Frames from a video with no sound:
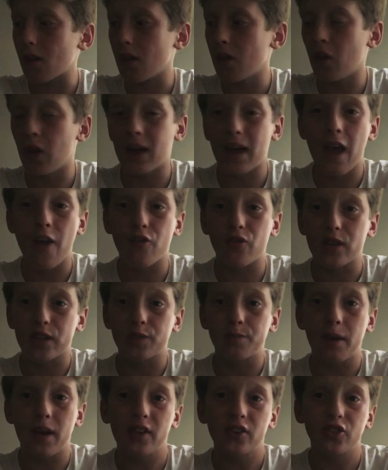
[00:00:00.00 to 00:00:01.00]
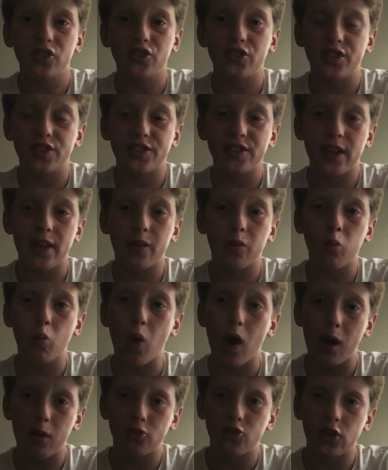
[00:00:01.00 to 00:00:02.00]
everyone's basically just said,
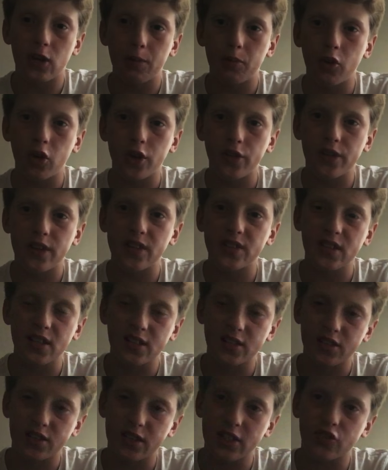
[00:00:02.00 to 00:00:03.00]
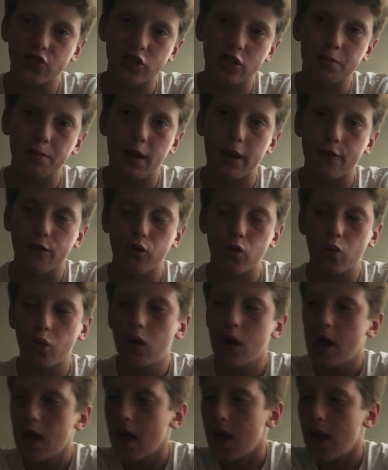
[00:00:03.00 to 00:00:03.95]
why would you upload this? It's disrespectful.